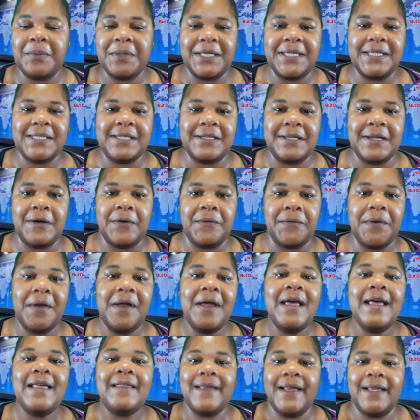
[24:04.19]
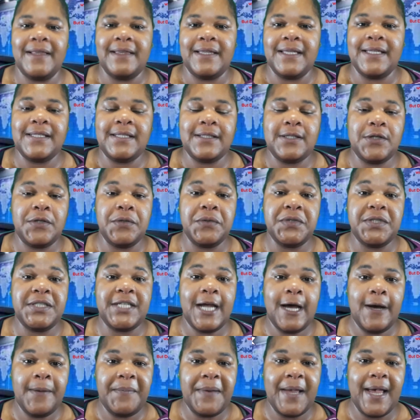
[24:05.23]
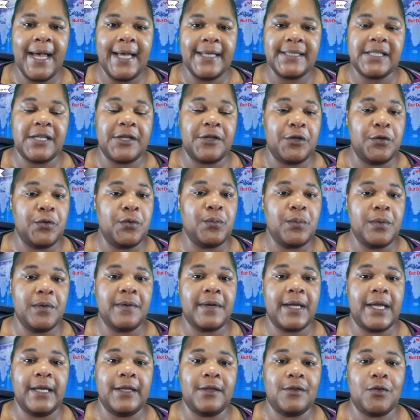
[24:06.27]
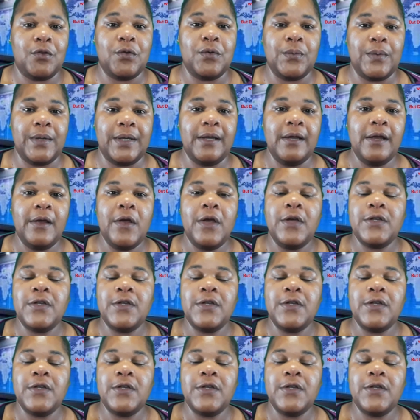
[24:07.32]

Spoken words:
please know that this too shall pass and you will get through it.